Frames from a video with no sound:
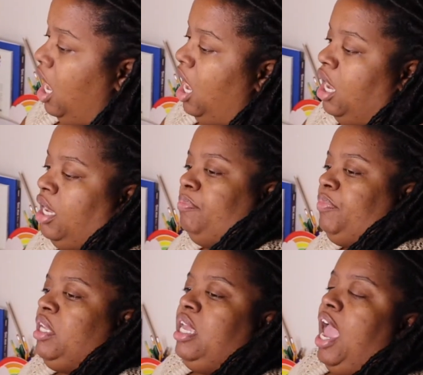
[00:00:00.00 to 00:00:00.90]

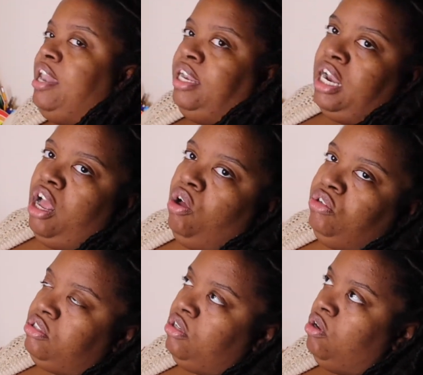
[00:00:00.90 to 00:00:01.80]
Um, and then I
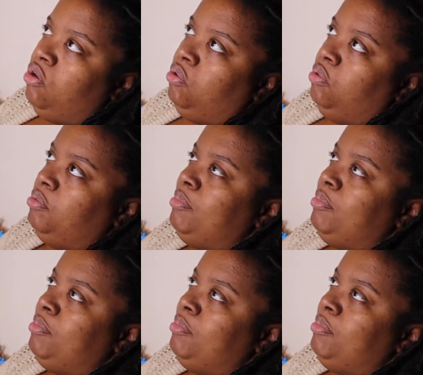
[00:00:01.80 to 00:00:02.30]
also,